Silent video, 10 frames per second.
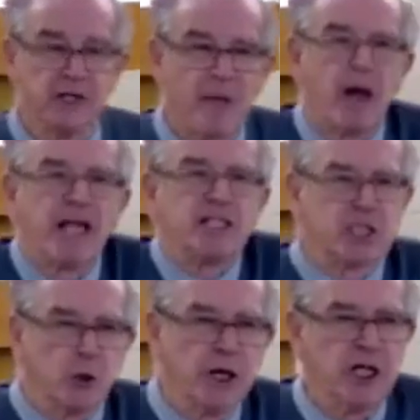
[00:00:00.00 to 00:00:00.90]
Am I
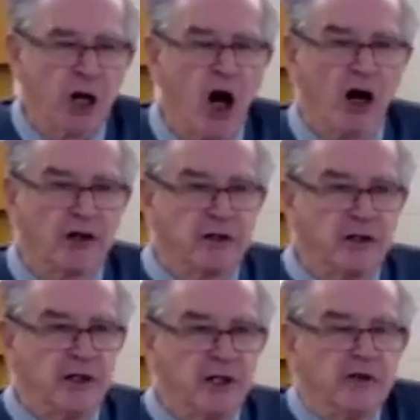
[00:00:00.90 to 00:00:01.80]
so in God
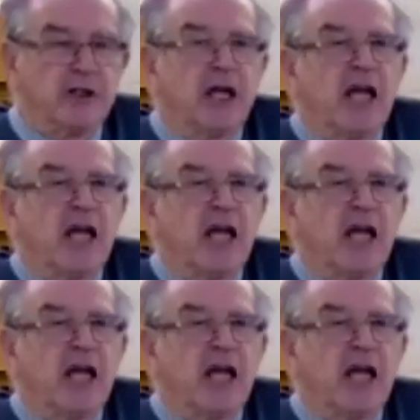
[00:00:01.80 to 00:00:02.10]
that I